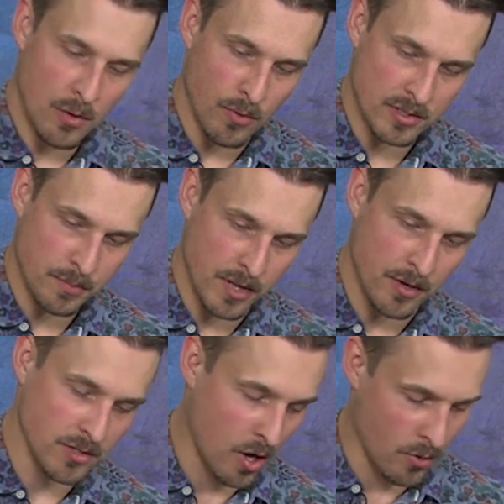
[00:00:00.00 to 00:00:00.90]
once
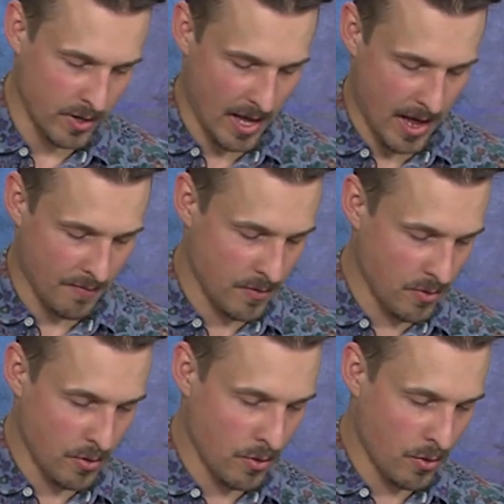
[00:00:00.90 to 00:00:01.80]
players already have
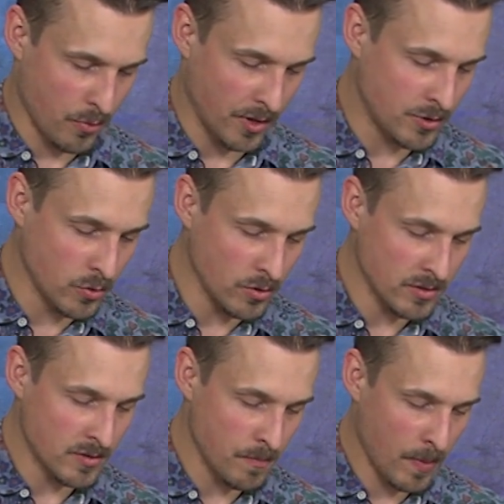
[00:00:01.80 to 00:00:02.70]
3
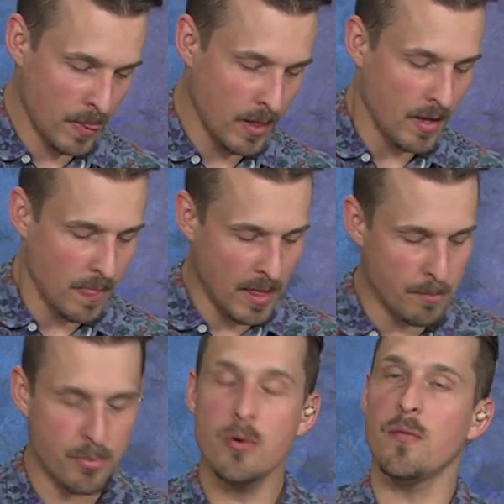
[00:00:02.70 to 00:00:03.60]
tools,
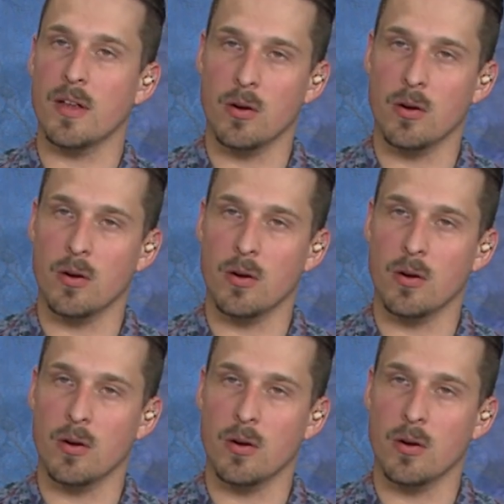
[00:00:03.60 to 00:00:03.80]
improving